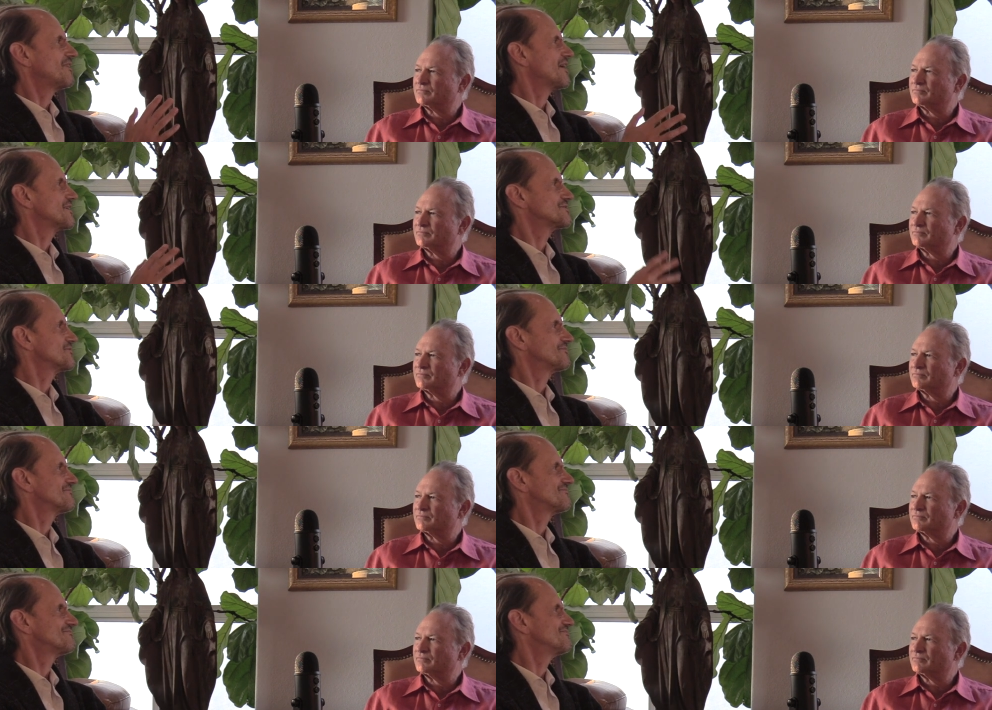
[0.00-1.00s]
Speaker 1: likes
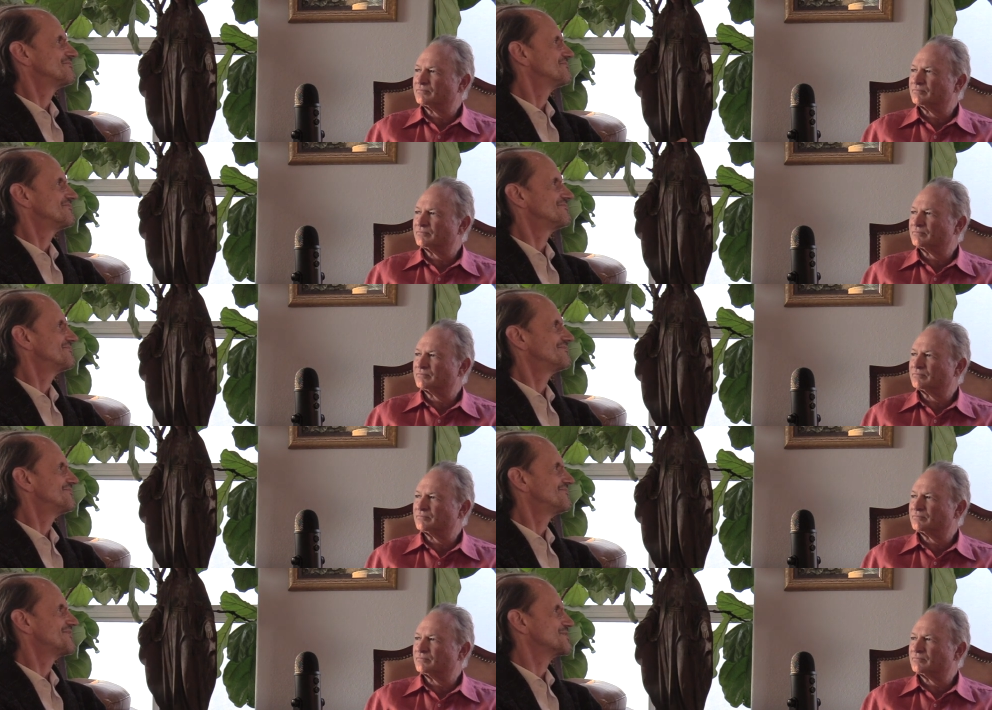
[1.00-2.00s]
on
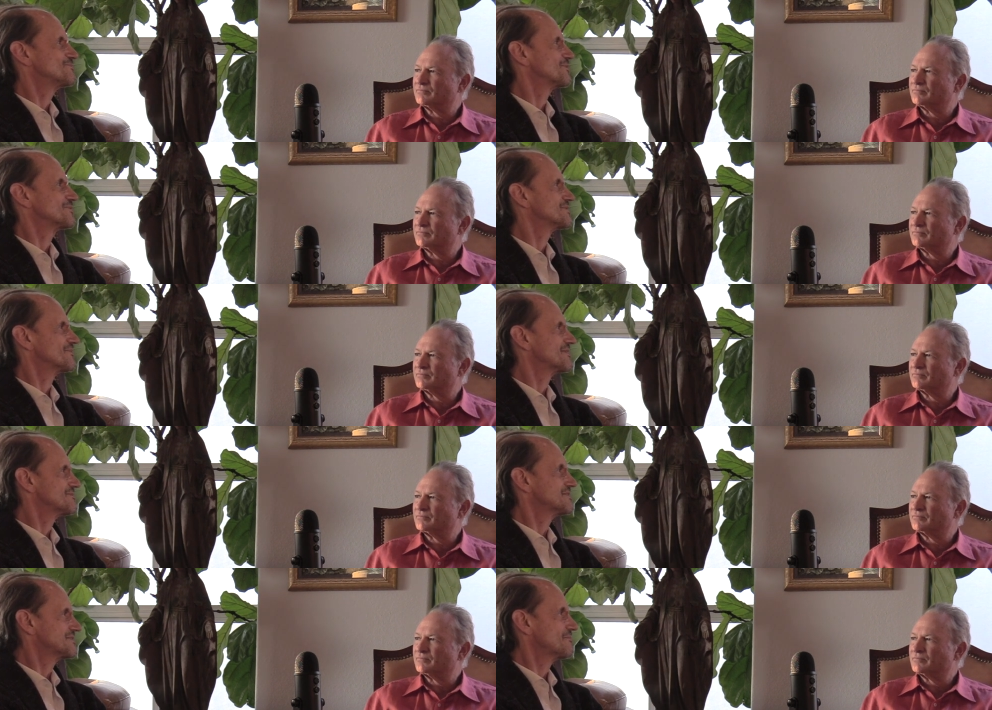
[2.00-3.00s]
Facebook or something. It
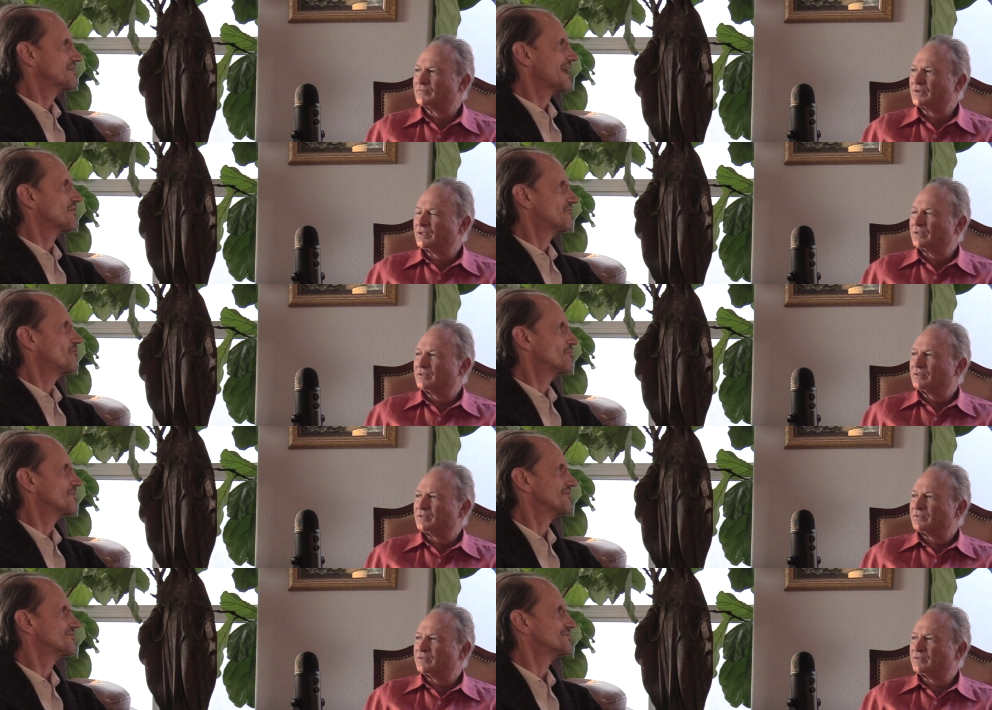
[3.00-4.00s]
was somebody had a
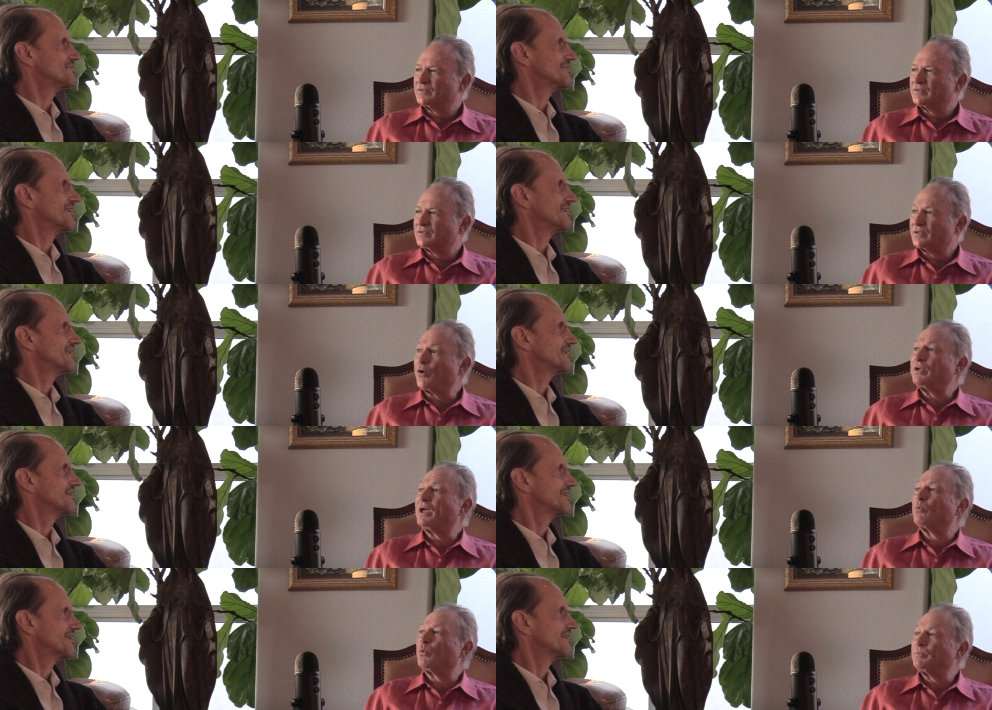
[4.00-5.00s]
formula for doing that.
Speaker 2: Oh
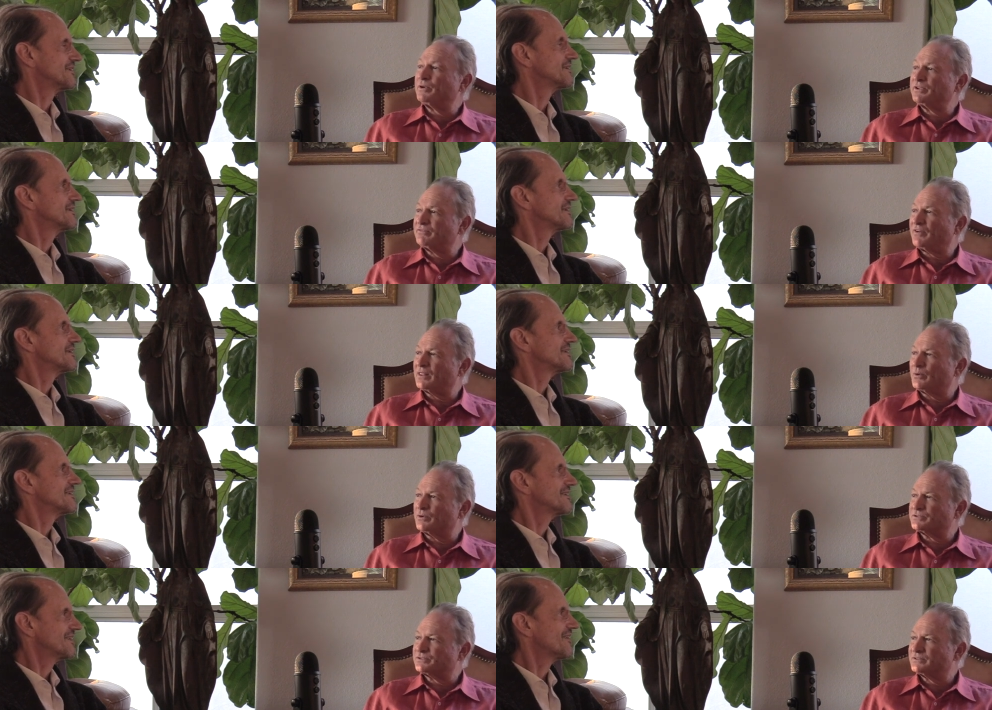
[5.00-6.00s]
yeah, one million
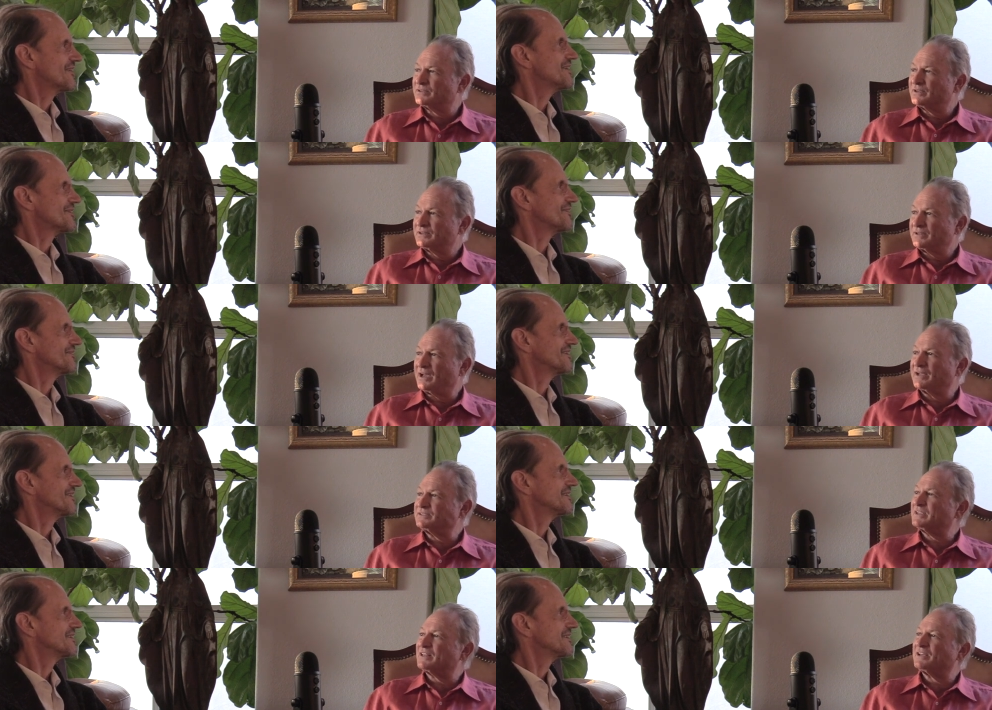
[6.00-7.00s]
followers. Yeah, there you go. Yeah, I
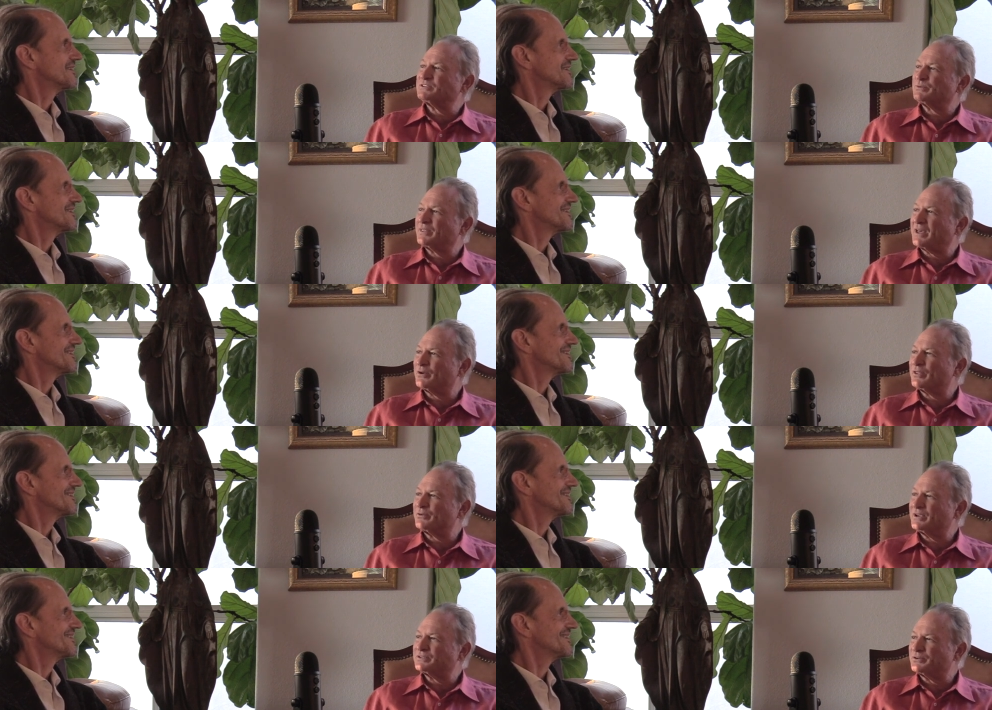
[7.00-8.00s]
just had lunch with that
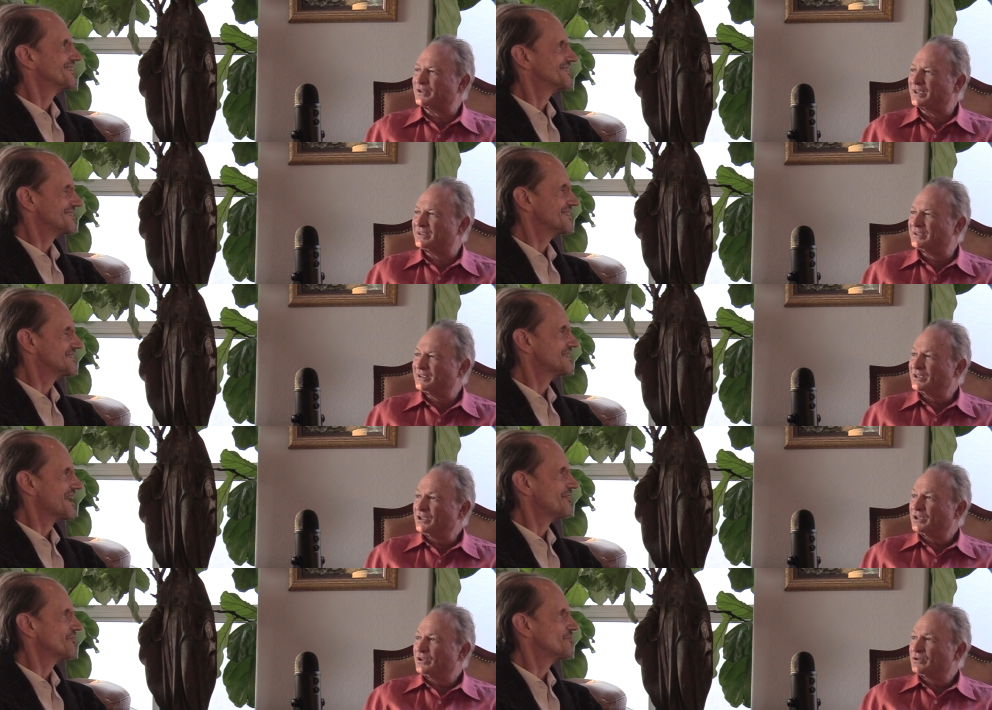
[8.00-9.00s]
author yesterday. Is he? Is it
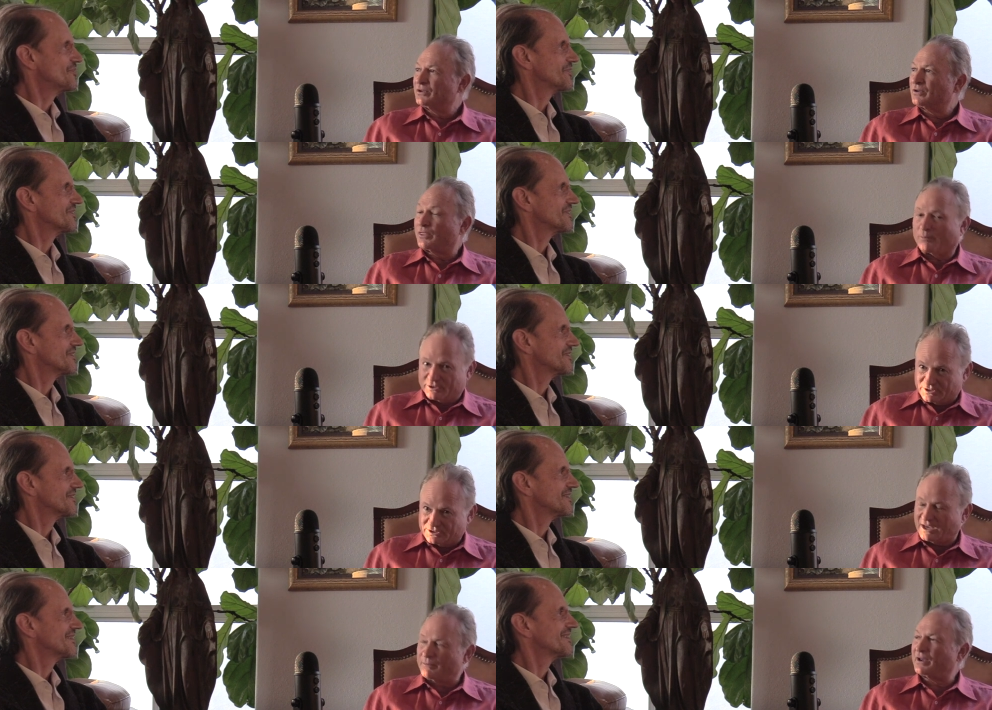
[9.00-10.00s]
out? The book? The book
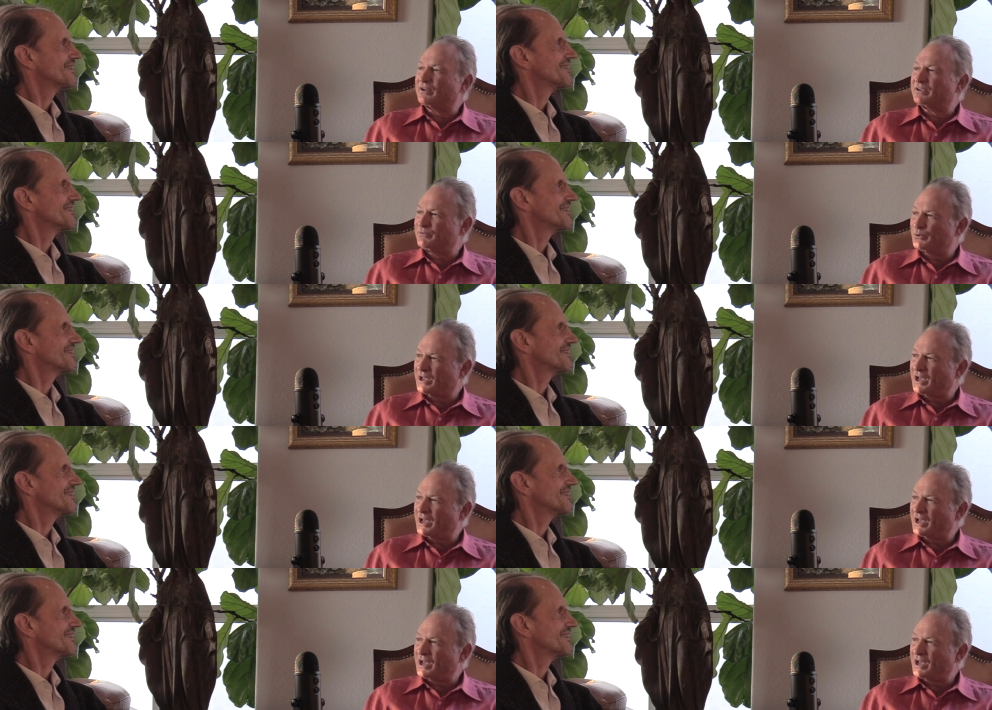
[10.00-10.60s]
just came out. I'll give you